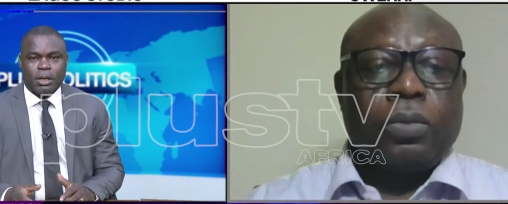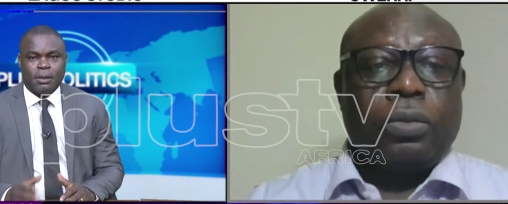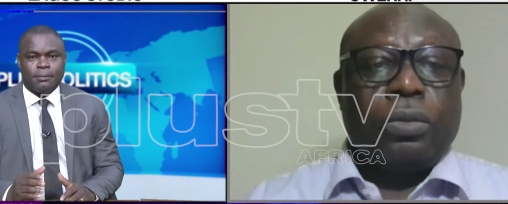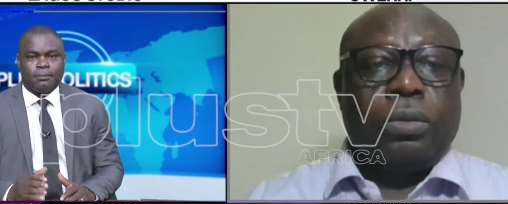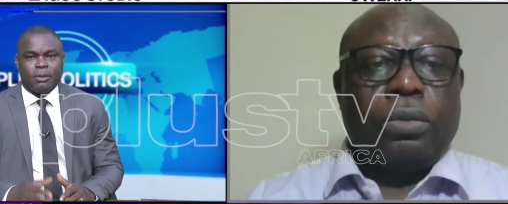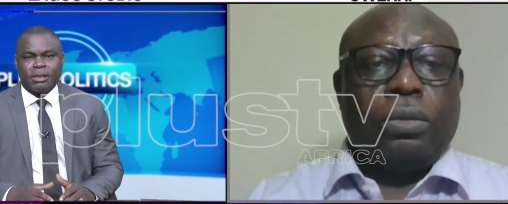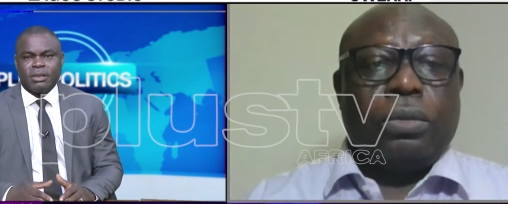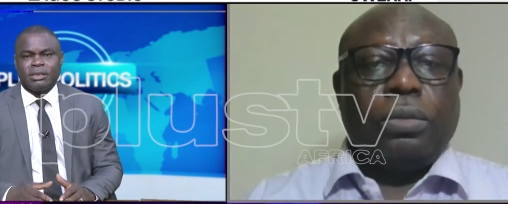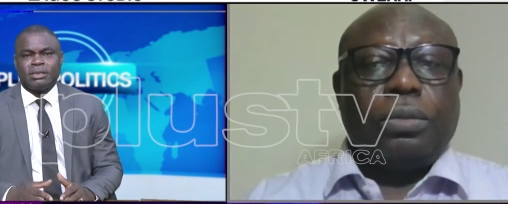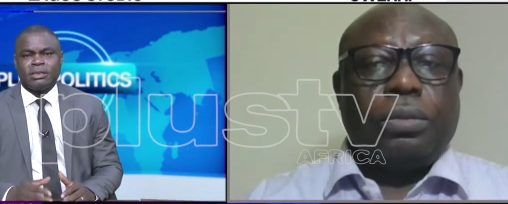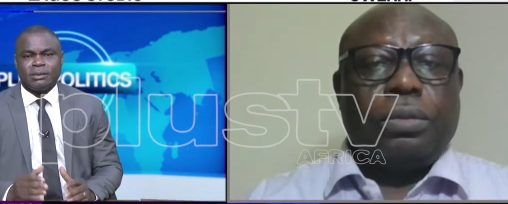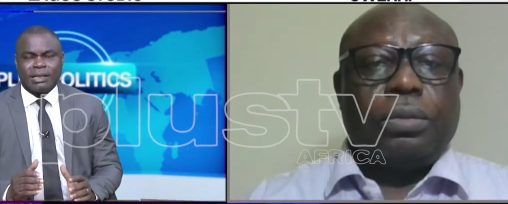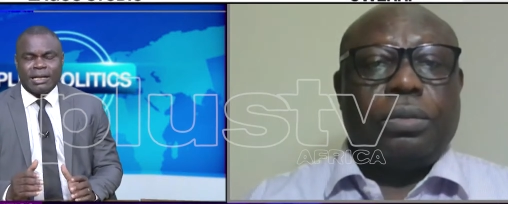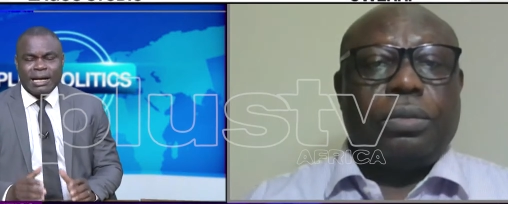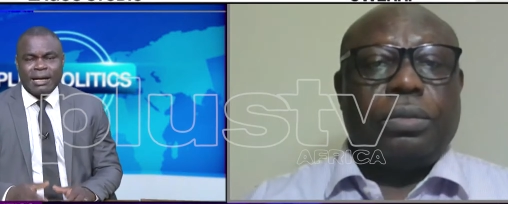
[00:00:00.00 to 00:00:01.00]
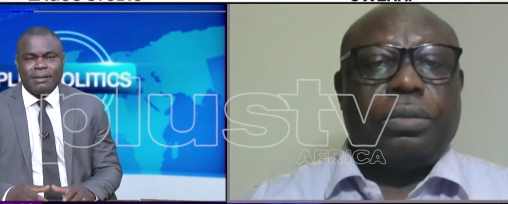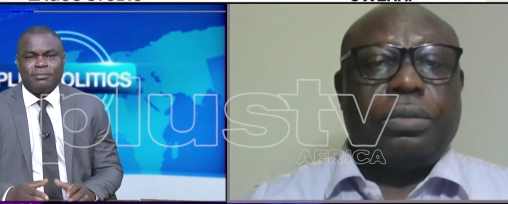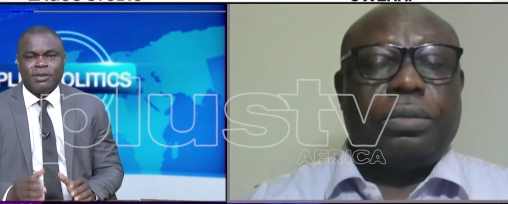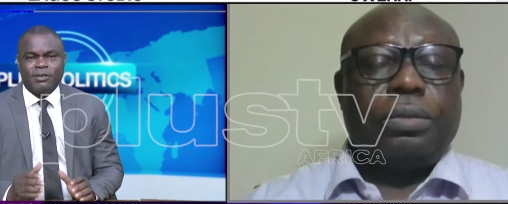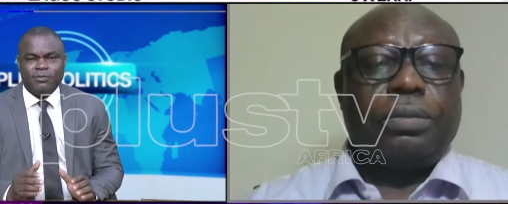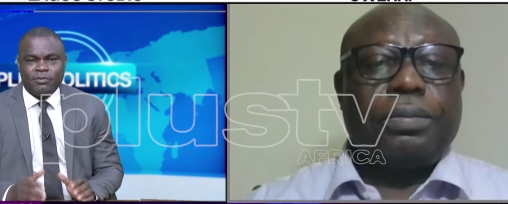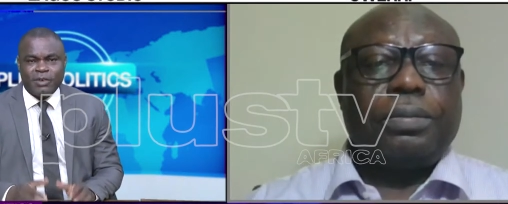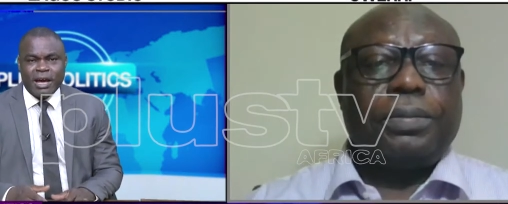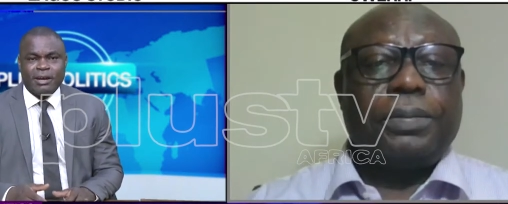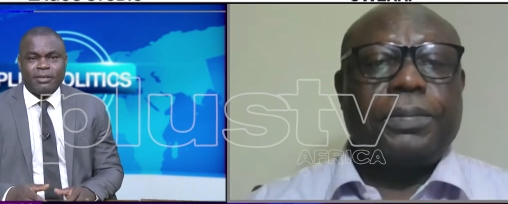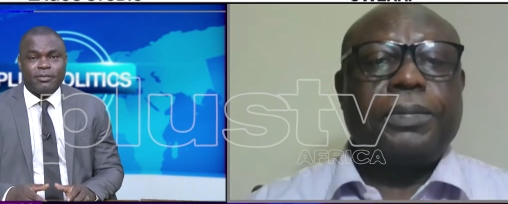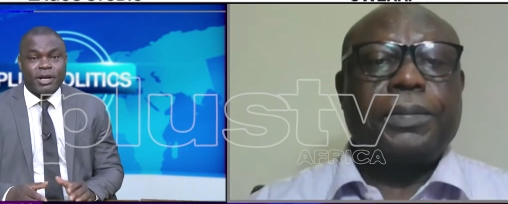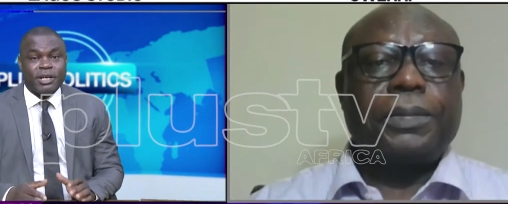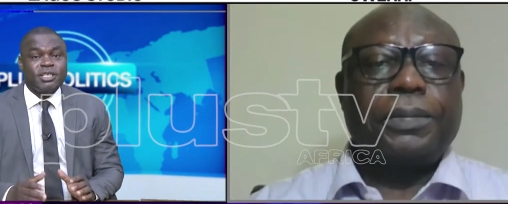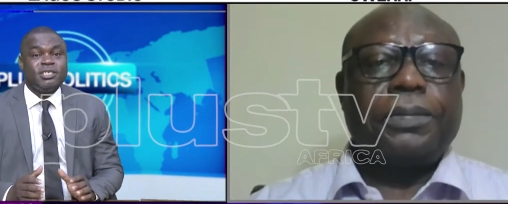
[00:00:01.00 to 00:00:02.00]
Speaker 1: But it can be very,
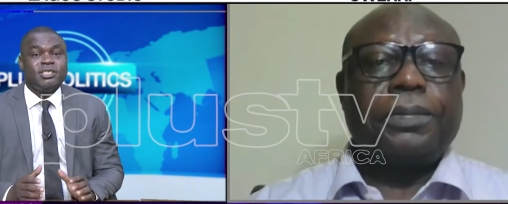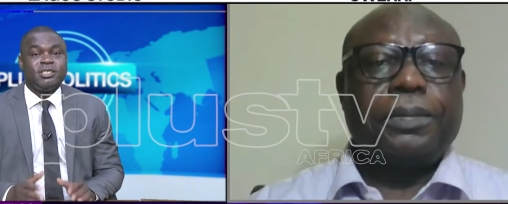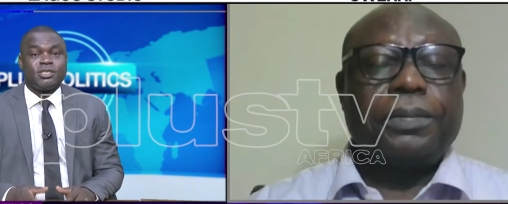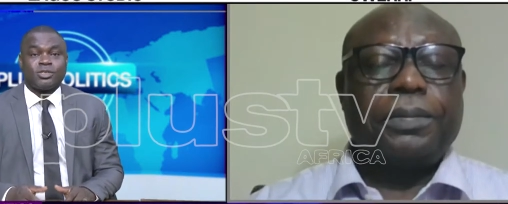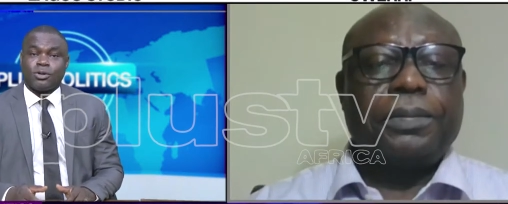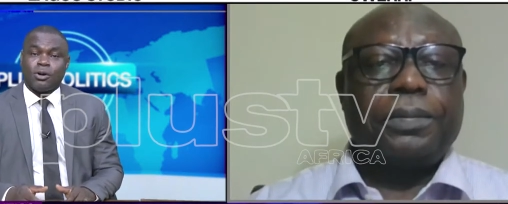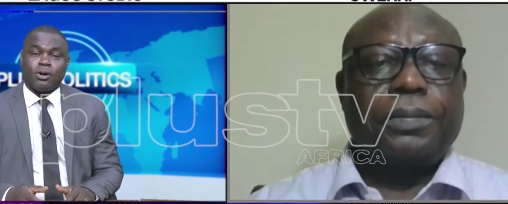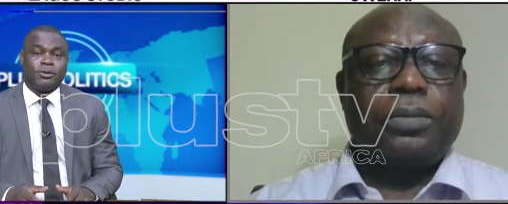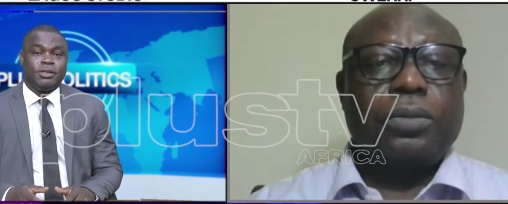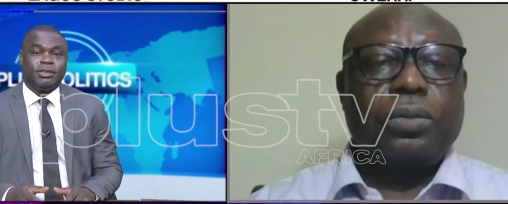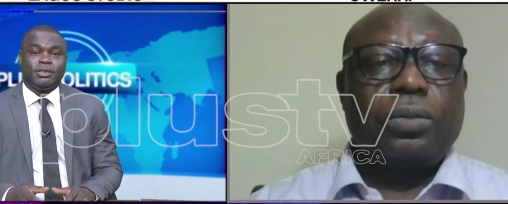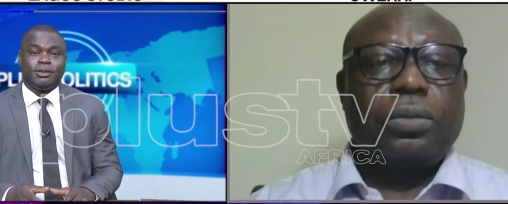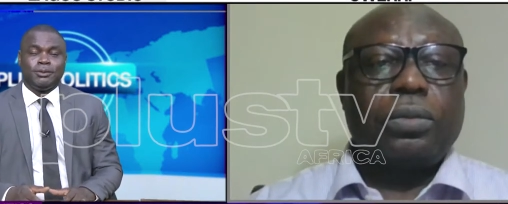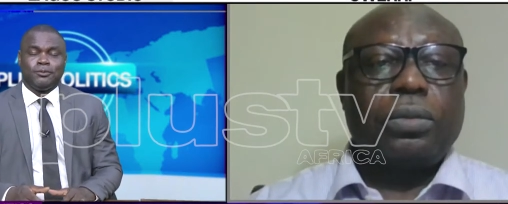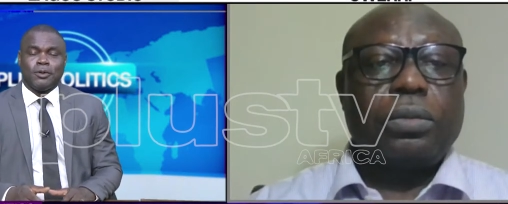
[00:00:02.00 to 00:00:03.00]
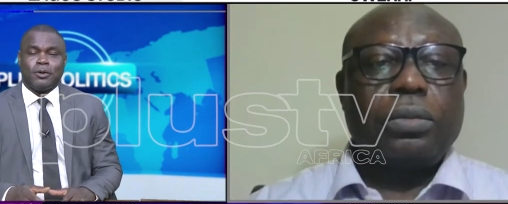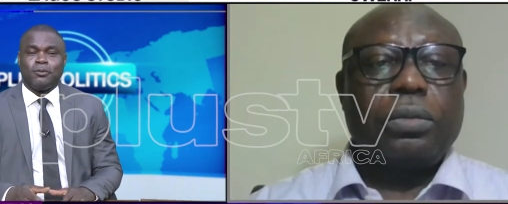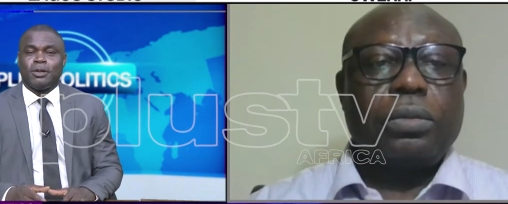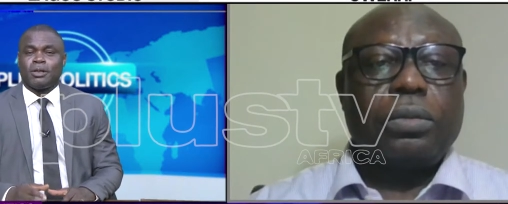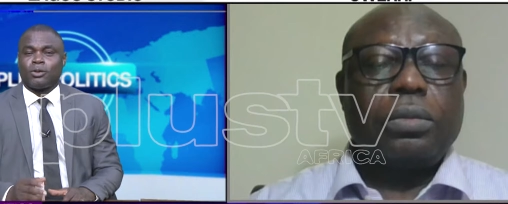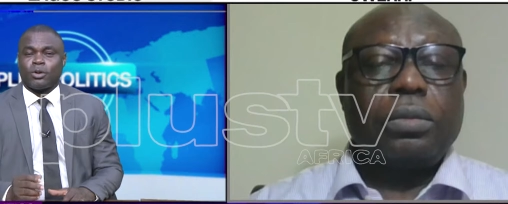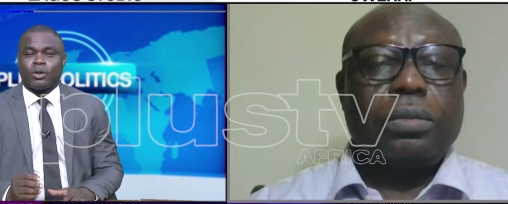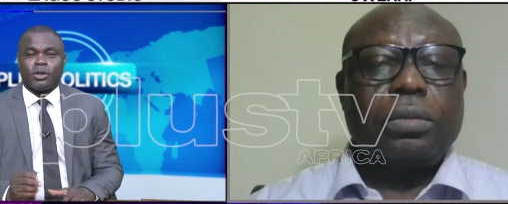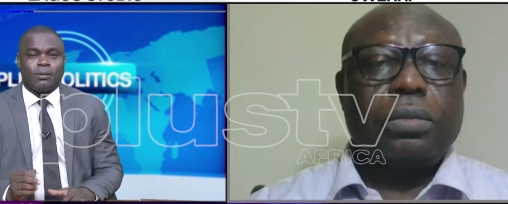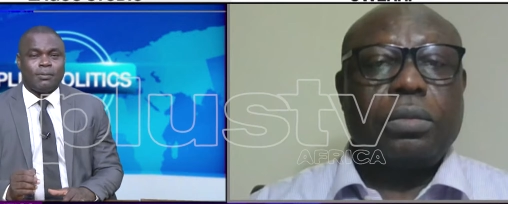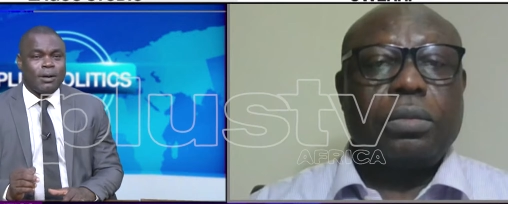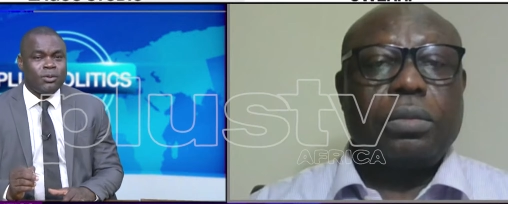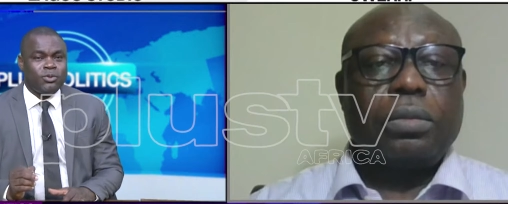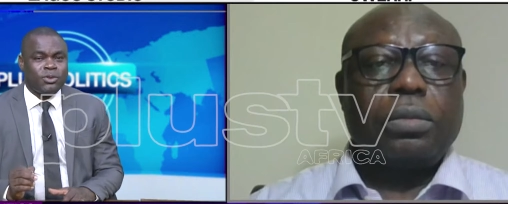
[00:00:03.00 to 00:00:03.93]
very discouraging when we are talking about